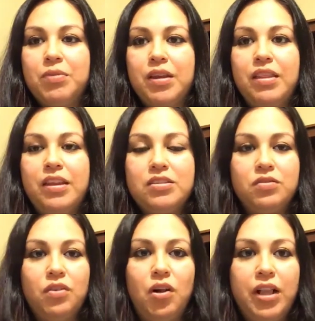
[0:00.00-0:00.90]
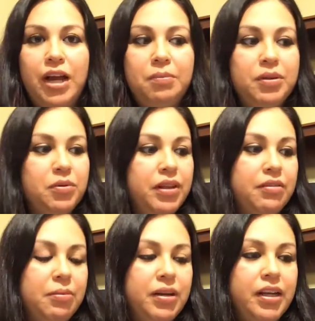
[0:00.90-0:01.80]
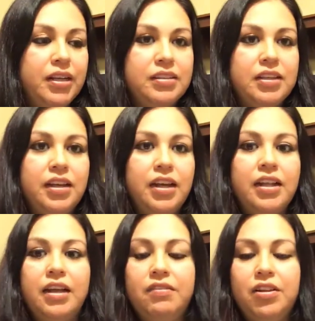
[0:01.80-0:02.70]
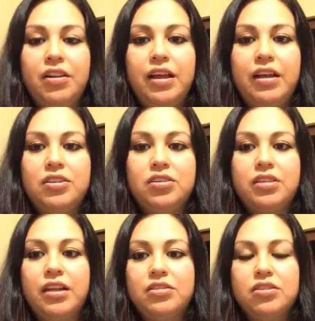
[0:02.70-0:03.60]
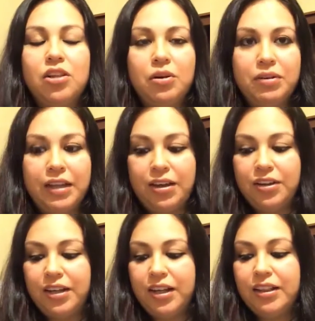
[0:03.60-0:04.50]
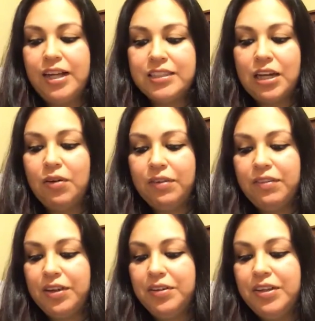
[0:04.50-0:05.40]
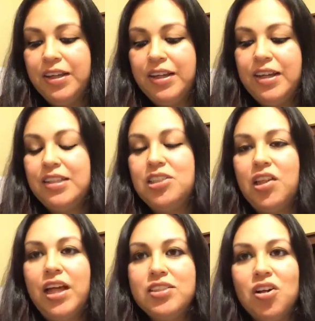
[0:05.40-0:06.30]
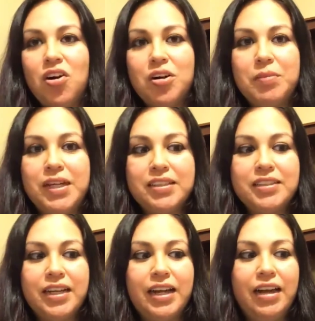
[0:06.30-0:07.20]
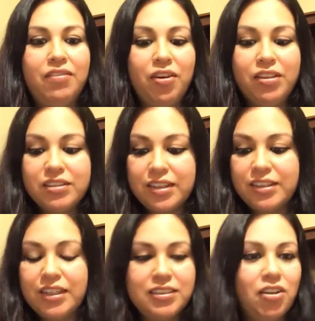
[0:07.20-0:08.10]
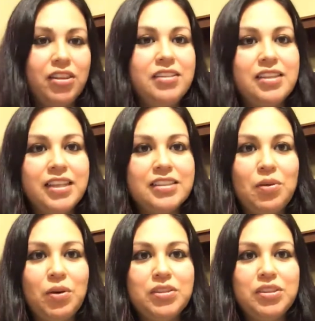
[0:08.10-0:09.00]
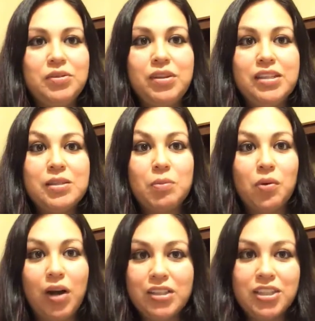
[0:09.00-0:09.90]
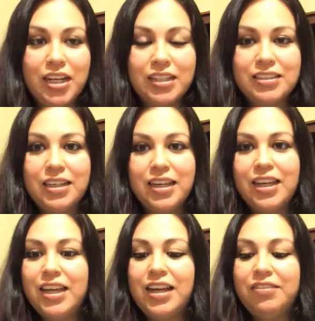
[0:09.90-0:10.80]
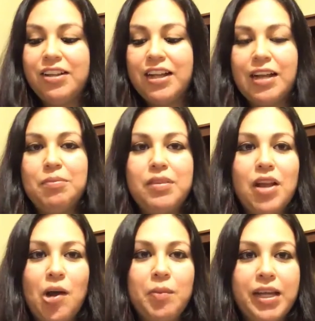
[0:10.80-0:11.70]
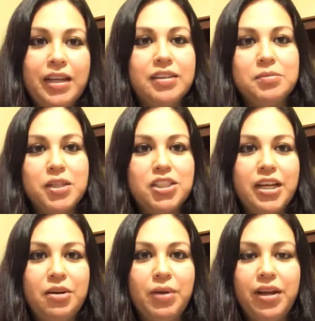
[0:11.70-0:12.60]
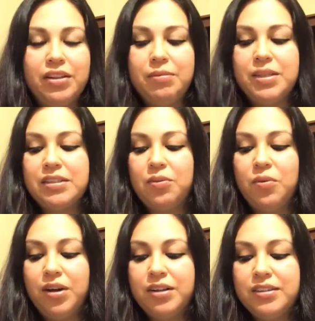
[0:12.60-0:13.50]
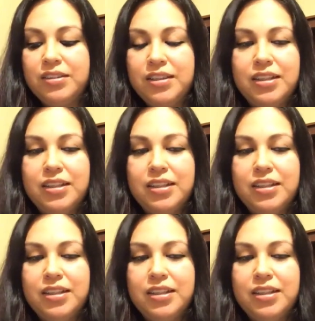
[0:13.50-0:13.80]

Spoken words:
this fall happened with everybody getting sick, and I feel like I just like slowed down again. That's how I feel. And so that's hard because like I have all these ideas, all these things I want to do, these projects, and I feel like I'm not making as much headway on them as I want.